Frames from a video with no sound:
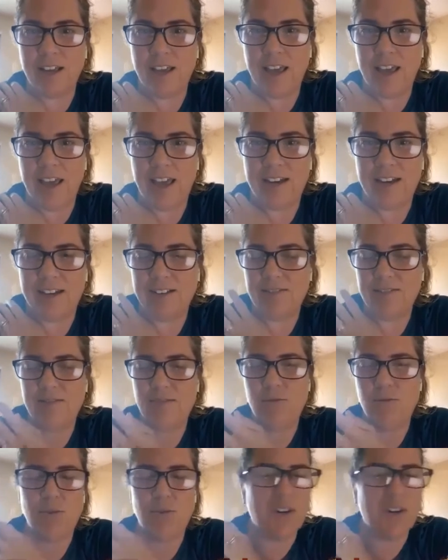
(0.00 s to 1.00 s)
and
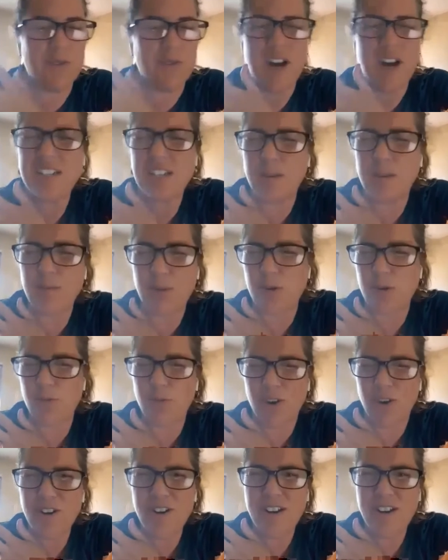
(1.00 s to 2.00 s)
would a rock tumbler
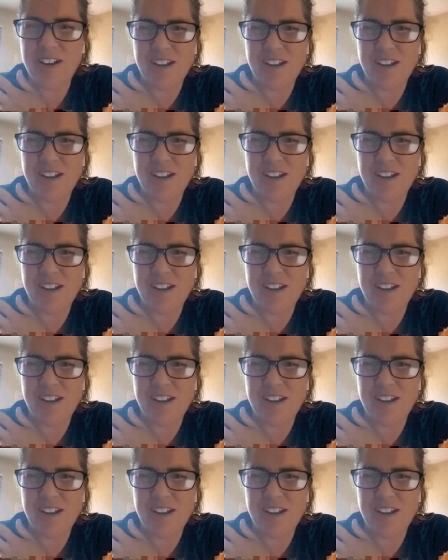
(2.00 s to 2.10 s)
work?